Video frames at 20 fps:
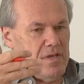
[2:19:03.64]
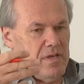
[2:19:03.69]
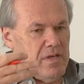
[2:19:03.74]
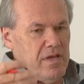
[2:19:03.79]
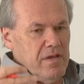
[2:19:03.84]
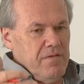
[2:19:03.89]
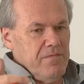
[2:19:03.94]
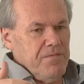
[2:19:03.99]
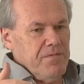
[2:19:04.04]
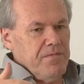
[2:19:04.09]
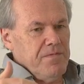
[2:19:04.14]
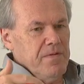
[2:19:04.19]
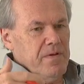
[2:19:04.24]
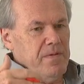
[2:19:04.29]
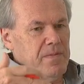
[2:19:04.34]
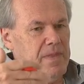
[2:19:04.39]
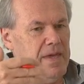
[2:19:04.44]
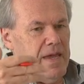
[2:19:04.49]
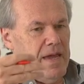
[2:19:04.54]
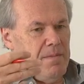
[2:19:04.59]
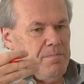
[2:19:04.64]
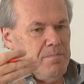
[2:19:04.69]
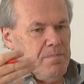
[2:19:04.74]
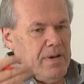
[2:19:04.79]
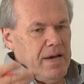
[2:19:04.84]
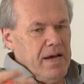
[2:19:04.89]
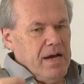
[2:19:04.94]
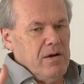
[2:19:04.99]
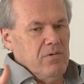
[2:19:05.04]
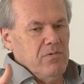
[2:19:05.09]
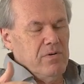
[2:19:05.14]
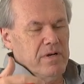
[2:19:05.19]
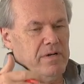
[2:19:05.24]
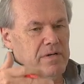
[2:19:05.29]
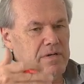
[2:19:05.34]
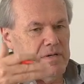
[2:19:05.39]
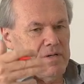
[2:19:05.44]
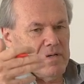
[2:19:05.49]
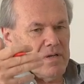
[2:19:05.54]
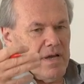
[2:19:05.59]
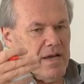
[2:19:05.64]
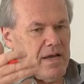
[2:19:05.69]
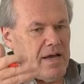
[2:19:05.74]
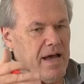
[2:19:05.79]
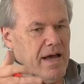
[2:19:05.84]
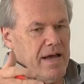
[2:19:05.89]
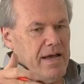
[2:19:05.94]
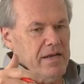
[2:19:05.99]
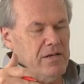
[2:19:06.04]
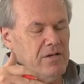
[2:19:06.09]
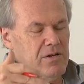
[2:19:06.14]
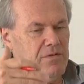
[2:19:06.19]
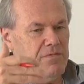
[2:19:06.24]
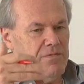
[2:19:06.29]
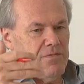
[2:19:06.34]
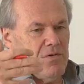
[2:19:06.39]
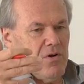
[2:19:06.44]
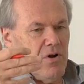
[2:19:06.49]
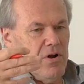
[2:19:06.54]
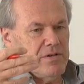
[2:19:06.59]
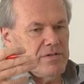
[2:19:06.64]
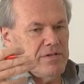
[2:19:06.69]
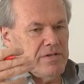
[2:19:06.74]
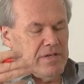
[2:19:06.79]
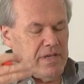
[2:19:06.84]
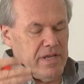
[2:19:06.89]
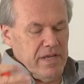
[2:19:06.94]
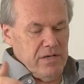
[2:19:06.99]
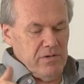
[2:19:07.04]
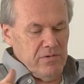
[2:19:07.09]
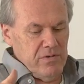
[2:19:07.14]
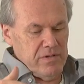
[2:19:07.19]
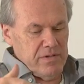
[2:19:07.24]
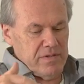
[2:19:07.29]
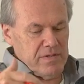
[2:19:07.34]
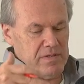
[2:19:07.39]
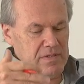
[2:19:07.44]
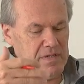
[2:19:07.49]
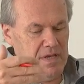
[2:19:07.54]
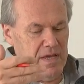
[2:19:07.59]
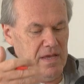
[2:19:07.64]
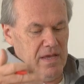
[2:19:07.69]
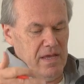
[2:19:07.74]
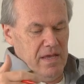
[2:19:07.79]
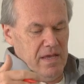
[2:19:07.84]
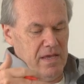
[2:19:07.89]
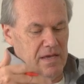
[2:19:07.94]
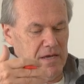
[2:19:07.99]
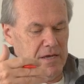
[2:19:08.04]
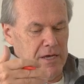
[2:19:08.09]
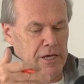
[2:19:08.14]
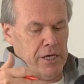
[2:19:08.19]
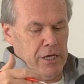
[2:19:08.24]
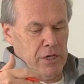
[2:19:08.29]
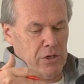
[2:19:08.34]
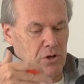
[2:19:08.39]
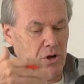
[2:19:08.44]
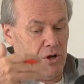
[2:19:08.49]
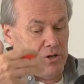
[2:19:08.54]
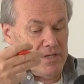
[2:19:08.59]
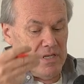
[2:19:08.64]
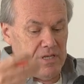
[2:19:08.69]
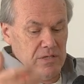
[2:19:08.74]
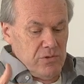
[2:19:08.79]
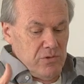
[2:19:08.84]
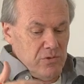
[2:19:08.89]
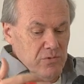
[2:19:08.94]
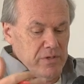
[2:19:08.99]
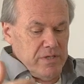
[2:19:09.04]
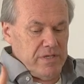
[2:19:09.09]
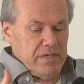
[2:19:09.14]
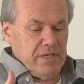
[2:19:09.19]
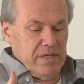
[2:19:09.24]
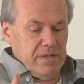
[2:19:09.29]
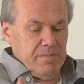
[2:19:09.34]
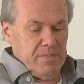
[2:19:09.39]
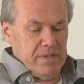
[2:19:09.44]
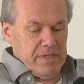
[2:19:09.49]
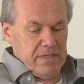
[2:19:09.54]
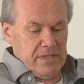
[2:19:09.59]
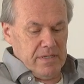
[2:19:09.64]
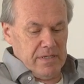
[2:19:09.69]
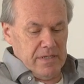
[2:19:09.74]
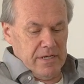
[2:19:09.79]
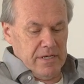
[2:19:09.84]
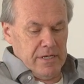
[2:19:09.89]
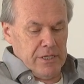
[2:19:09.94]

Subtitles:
give their power a kind of continuous continuity. But